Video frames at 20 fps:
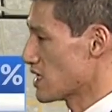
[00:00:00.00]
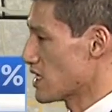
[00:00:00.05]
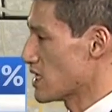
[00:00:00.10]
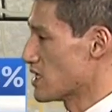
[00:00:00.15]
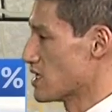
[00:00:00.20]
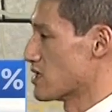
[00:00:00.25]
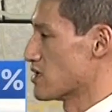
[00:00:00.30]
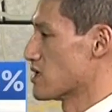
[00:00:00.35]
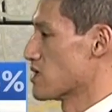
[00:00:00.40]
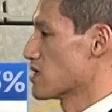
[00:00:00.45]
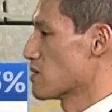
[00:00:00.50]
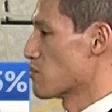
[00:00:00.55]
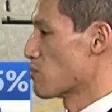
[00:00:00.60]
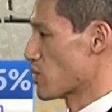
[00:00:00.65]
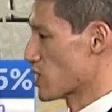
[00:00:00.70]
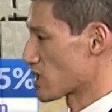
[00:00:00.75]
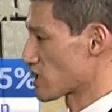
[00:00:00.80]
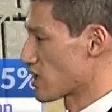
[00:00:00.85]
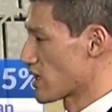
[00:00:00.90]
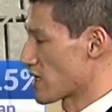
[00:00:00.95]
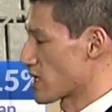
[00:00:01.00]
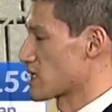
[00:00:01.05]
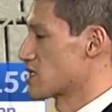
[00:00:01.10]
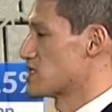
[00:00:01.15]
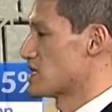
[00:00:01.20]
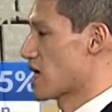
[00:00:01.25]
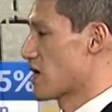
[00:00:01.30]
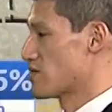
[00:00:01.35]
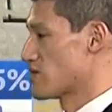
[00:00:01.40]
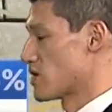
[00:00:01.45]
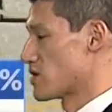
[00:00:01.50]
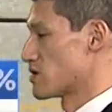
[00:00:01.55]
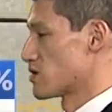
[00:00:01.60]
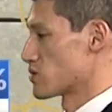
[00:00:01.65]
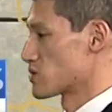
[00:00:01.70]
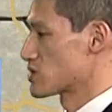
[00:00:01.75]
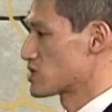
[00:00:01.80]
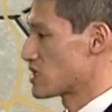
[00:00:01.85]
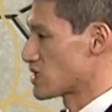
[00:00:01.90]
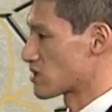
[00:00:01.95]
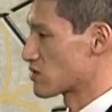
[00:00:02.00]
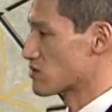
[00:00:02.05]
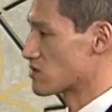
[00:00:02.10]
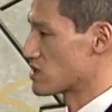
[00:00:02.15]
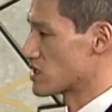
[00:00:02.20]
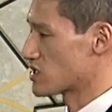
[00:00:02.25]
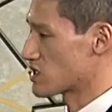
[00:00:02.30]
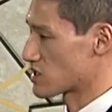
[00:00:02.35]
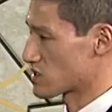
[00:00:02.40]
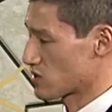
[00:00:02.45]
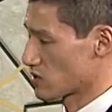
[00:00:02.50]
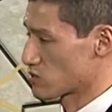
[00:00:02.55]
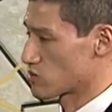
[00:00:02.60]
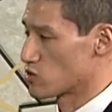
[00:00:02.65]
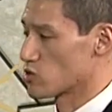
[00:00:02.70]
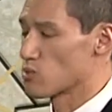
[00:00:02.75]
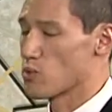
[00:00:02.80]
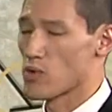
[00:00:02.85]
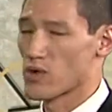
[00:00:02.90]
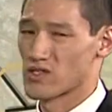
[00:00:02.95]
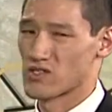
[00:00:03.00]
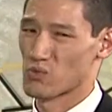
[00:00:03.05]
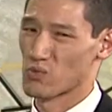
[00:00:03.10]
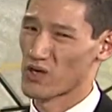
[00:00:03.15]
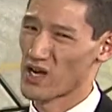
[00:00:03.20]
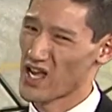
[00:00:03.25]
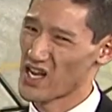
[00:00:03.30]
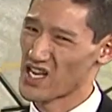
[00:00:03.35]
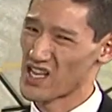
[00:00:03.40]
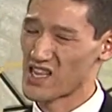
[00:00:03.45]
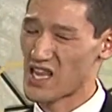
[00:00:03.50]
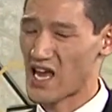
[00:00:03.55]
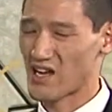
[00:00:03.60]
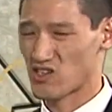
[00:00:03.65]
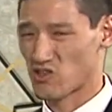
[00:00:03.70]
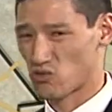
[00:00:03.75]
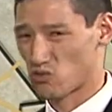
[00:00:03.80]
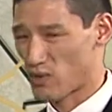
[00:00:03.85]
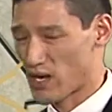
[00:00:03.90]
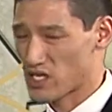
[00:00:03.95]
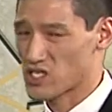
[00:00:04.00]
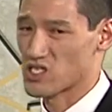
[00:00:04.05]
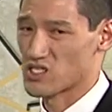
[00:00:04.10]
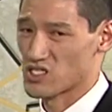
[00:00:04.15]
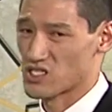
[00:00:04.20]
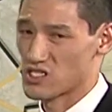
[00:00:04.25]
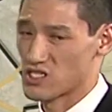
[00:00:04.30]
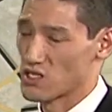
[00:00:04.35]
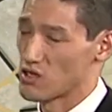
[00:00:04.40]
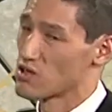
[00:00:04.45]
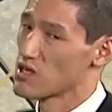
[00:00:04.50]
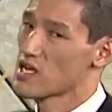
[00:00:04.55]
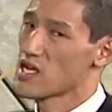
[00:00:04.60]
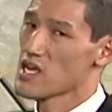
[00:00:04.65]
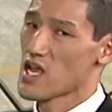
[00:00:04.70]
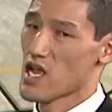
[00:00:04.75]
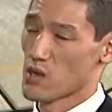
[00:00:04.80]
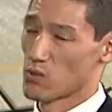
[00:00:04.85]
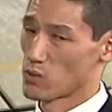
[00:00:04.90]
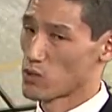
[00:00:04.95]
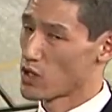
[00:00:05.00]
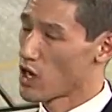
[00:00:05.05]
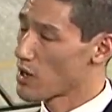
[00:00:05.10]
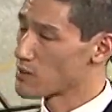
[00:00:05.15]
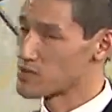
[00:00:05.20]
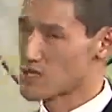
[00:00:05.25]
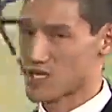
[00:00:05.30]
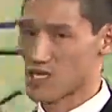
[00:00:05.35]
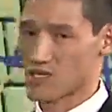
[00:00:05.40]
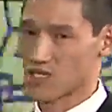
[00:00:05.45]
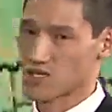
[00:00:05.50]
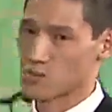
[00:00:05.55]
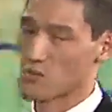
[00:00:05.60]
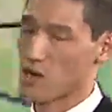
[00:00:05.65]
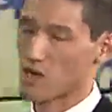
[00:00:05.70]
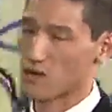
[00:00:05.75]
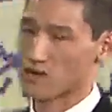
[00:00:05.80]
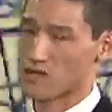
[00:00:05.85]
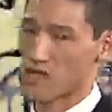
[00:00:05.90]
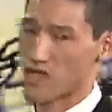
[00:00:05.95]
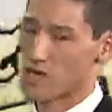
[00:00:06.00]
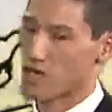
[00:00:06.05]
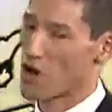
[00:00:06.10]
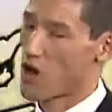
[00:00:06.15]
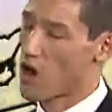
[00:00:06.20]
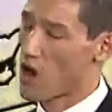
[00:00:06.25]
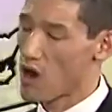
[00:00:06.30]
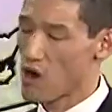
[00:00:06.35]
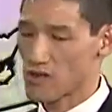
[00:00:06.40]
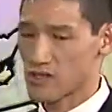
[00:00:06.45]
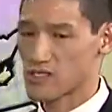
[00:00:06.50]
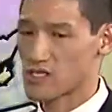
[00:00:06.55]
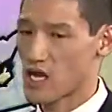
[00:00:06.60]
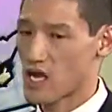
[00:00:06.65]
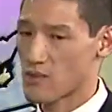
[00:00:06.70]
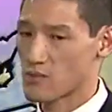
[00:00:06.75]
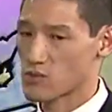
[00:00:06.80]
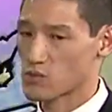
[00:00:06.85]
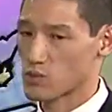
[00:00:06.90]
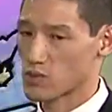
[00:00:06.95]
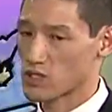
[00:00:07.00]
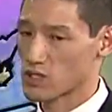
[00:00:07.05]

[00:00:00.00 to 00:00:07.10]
Eden, Big Lake, down there in those single digits, those dew points, we're headed that direction still. And we're updating this model data all the time as